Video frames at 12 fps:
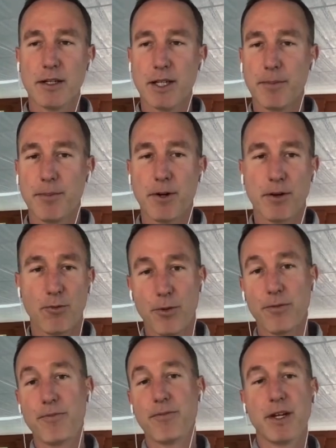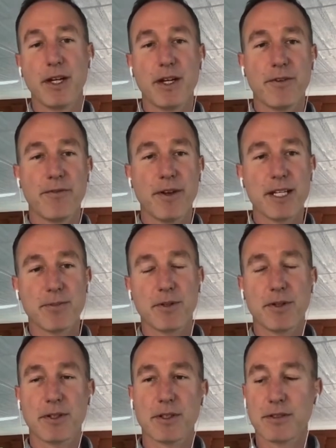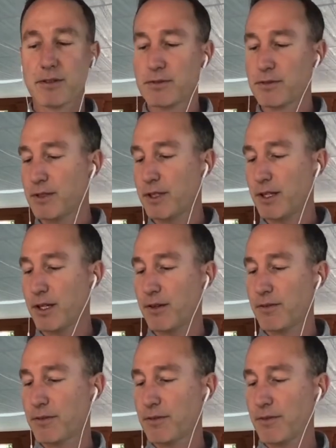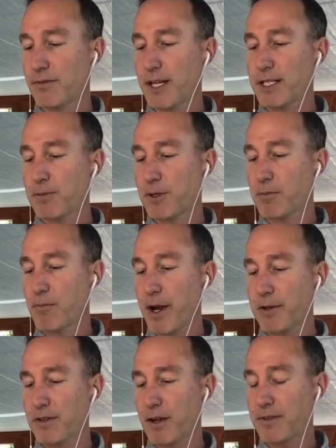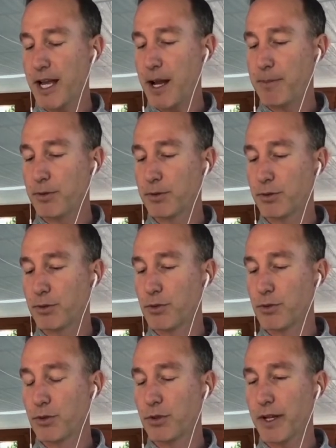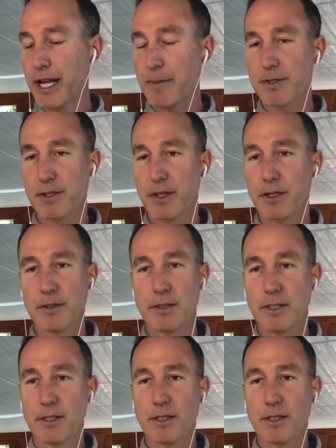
uh, part, well, Facebook, uh, Facebook, Microsoft, Apple, Google, Amazon.